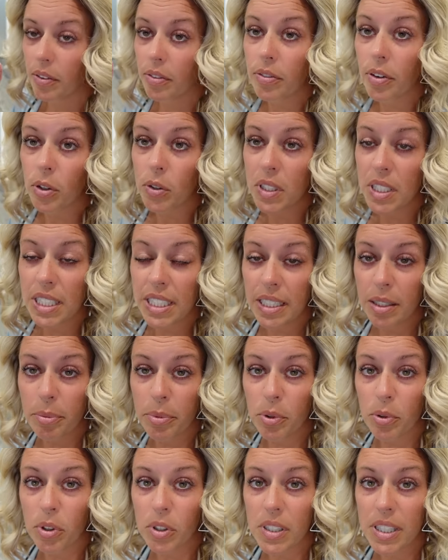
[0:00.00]
Frozen
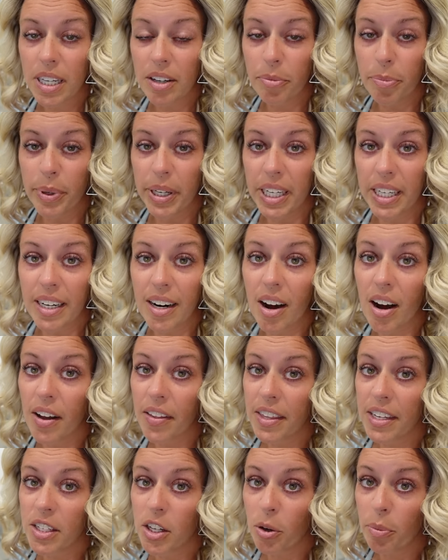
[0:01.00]
cinnamon rolls have been
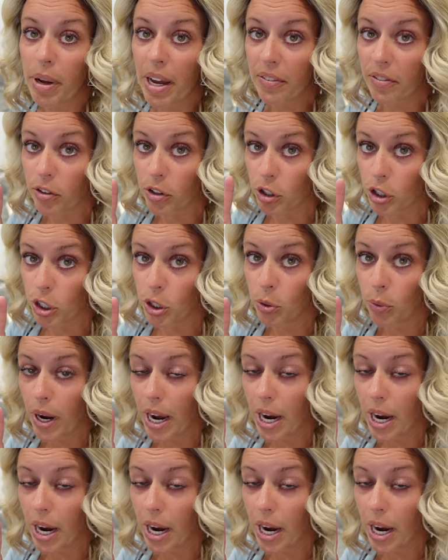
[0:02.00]
on the dough mat for 2